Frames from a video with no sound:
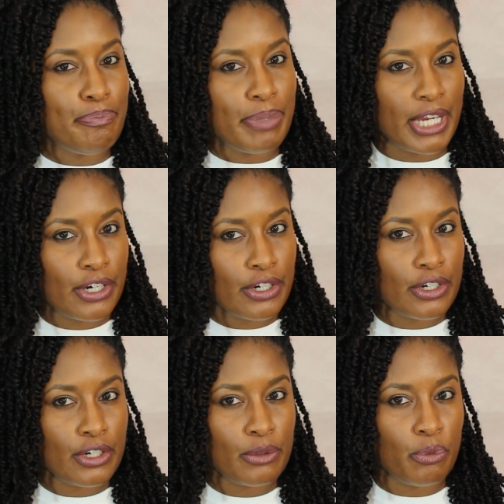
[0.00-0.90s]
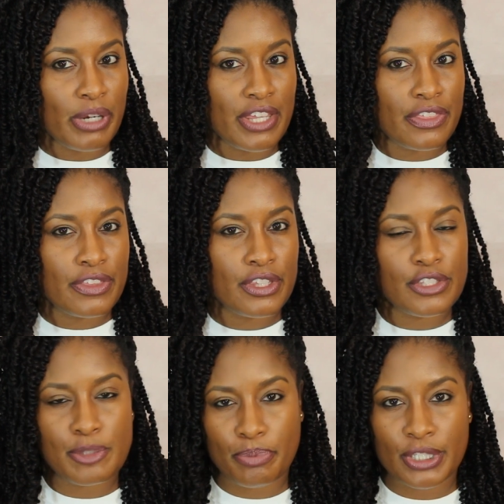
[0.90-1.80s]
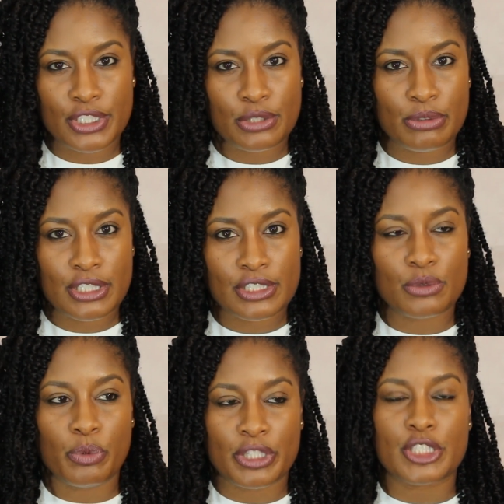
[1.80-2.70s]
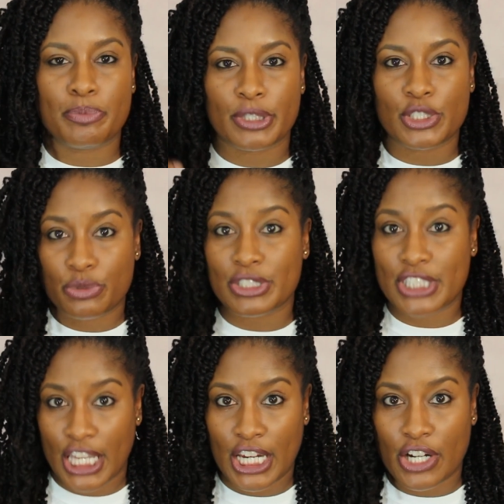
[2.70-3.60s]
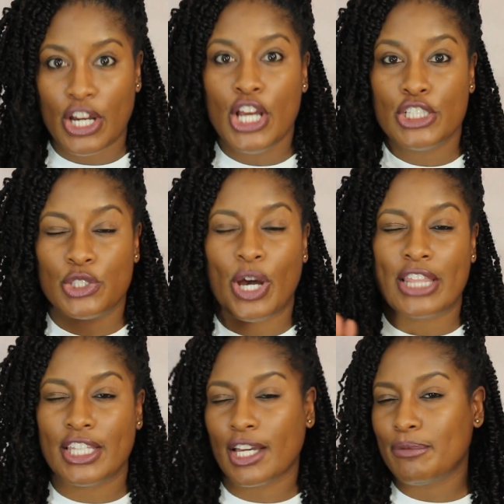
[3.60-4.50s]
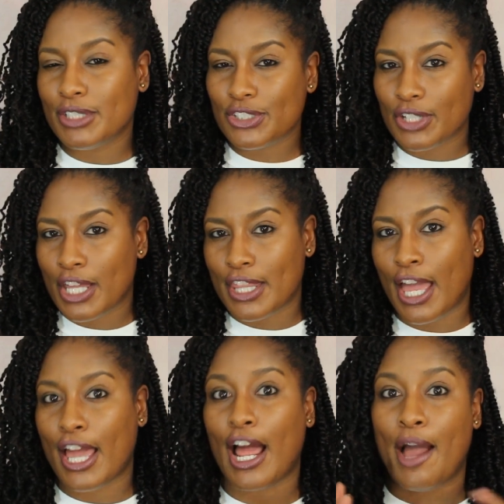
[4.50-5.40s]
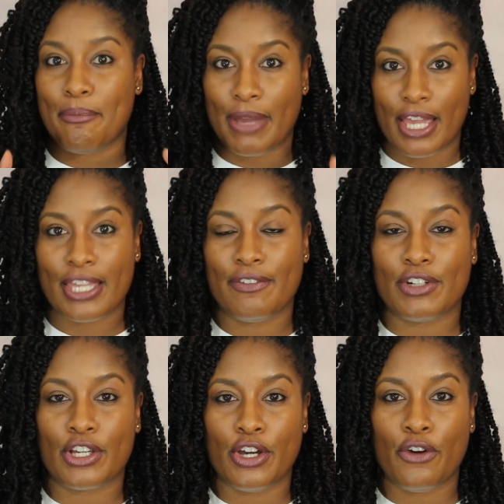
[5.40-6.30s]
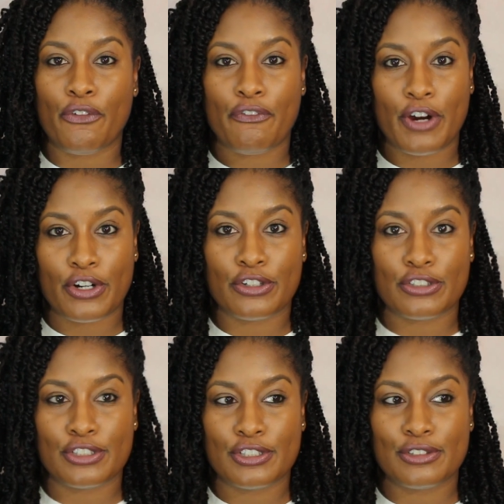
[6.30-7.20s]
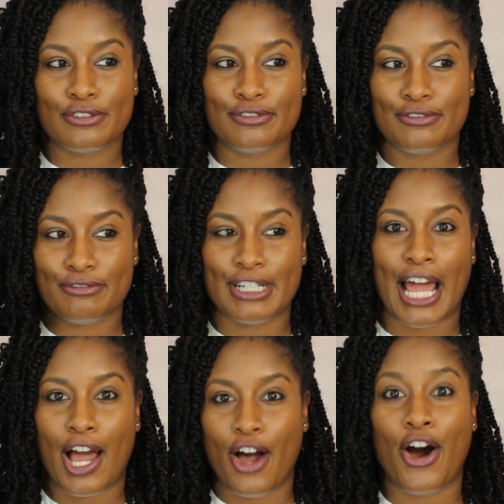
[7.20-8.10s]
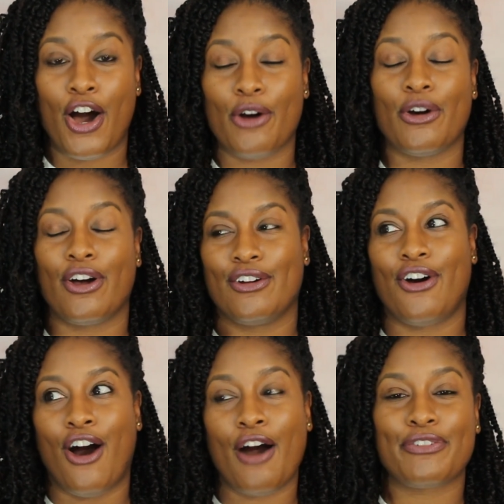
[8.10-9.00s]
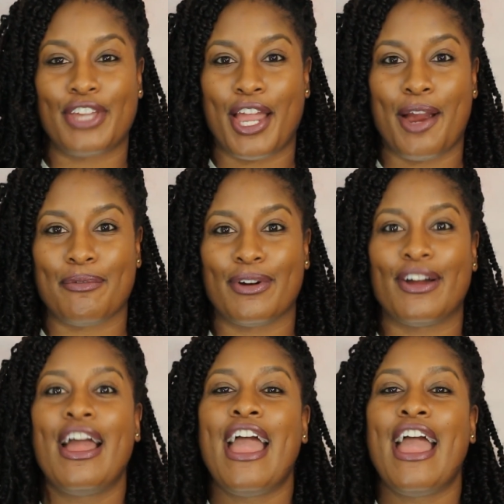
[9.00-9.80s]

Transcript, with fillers: bigger with spring twist with the spring twist hair so I think I'm gonna try that I may give it a go first without off, off camera